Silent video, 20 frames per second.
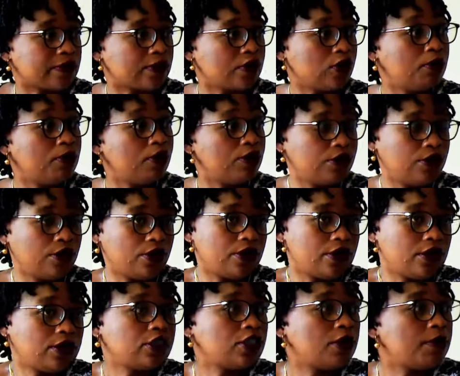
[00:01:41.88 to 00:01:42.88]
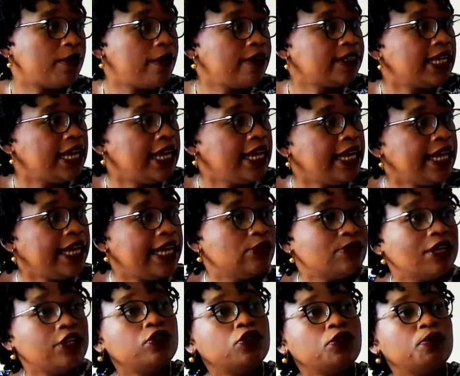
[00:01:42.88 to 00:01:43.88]
among your customers, and
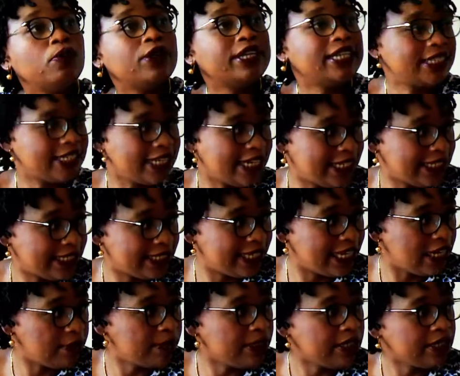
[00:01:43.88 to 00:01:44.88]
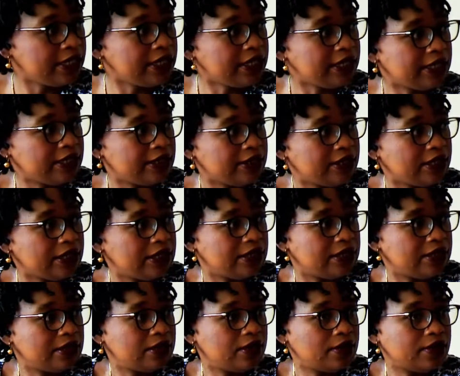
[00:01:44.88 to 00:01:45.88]
try to monetize them
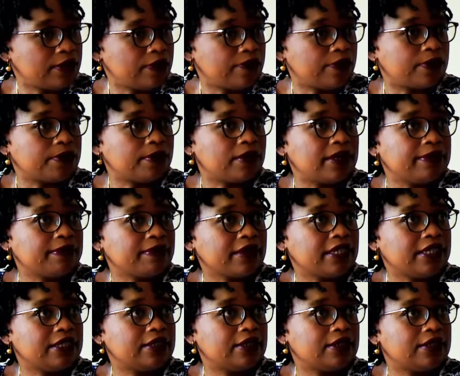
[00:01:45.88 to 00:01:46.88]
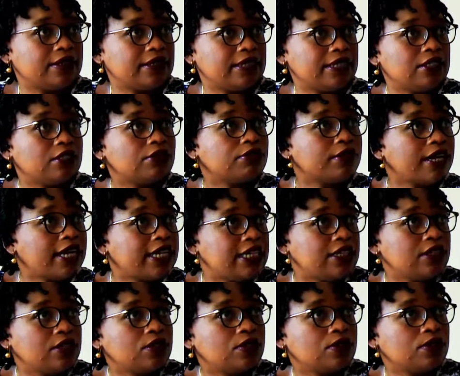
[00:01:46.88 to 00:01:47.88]
in sort of in
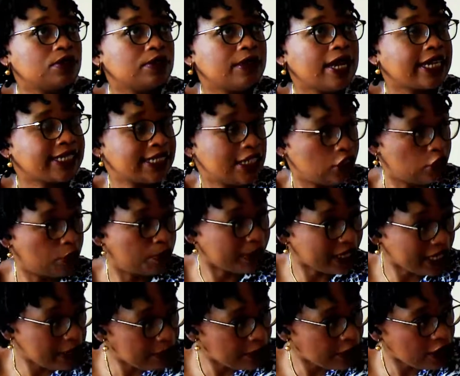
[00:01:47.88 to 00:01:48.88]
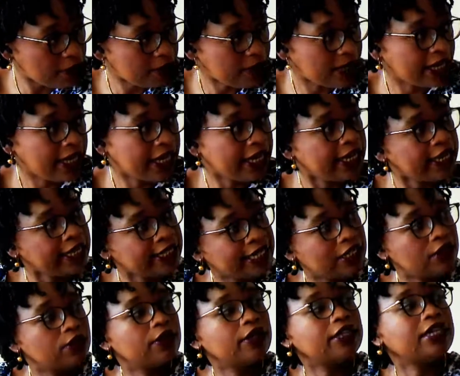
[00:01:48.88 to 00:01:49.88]
trying to access a premium
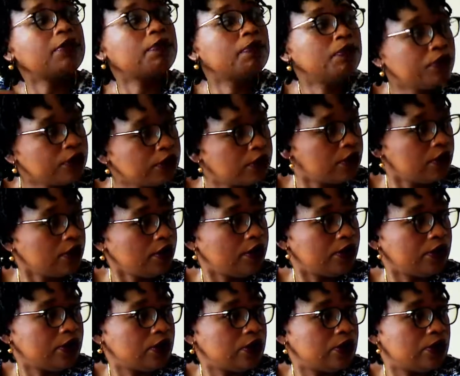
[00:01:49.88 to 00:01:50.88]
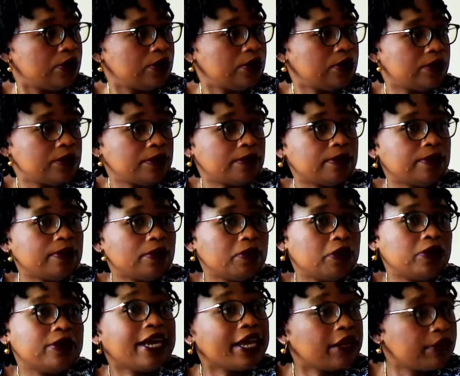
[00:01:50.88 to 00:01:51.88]
that you're gonna put on
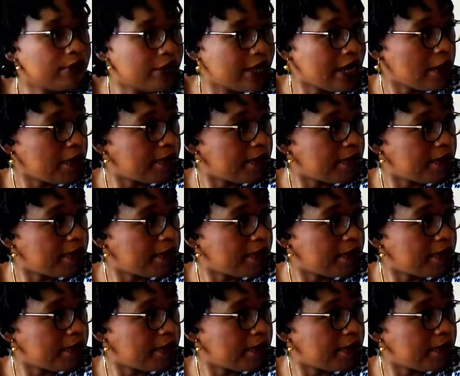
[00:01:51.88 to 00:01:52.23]
a regular